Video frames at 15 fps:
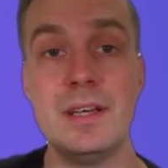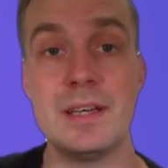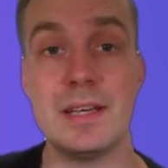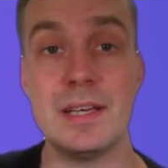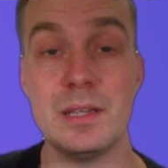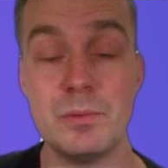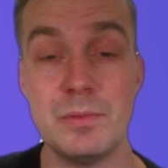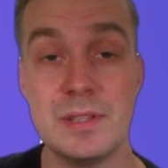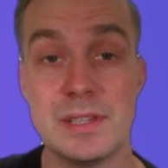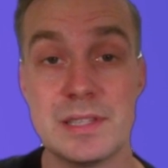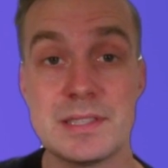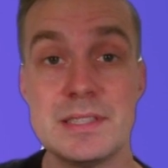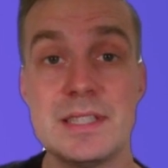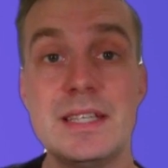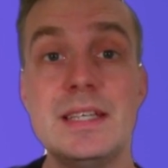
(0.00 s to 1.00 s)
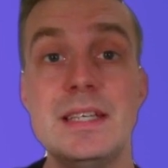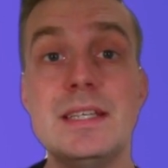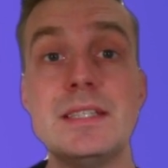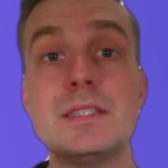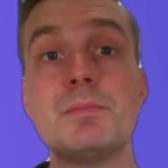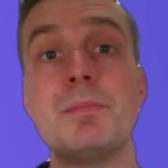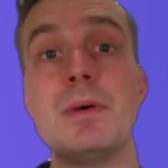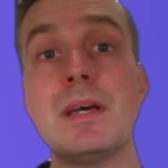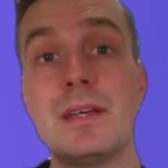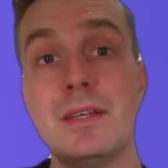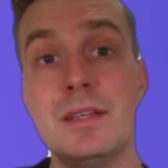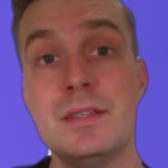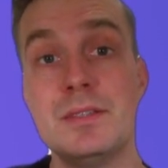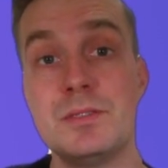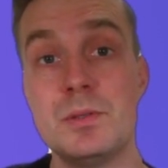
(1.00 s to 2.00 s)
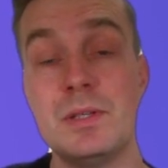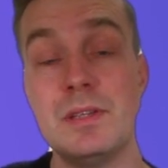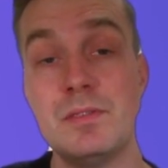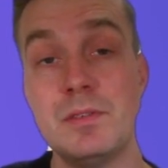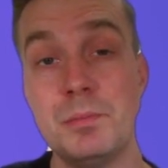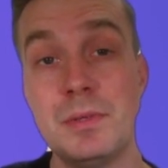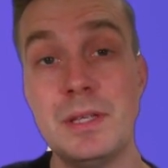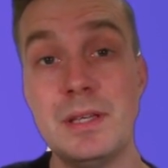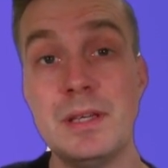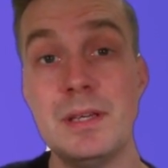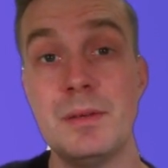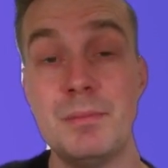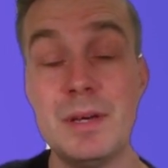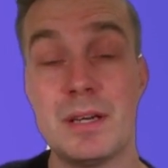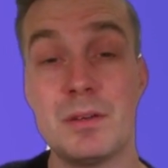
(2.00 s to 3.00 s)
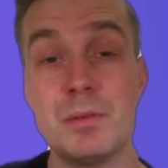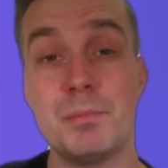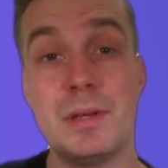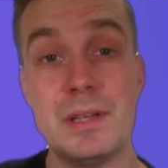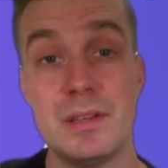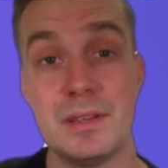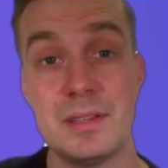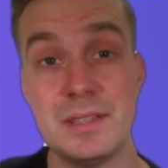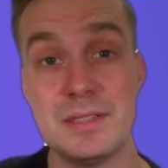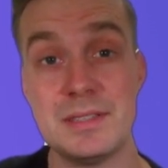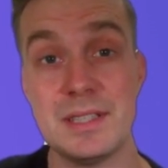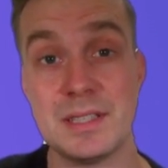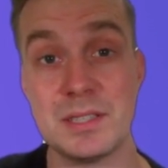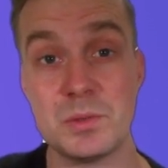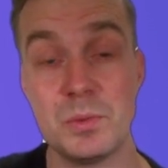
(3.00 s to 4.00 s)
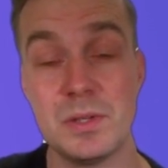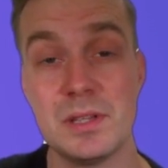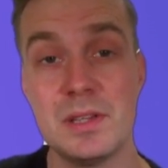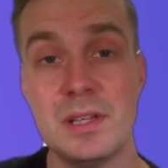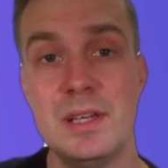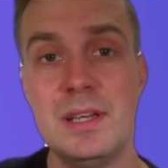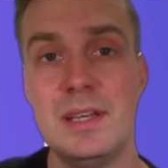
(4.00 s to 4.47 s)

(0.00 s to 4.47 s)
Callum Wilson, he is back, so he will be back on penalties as well.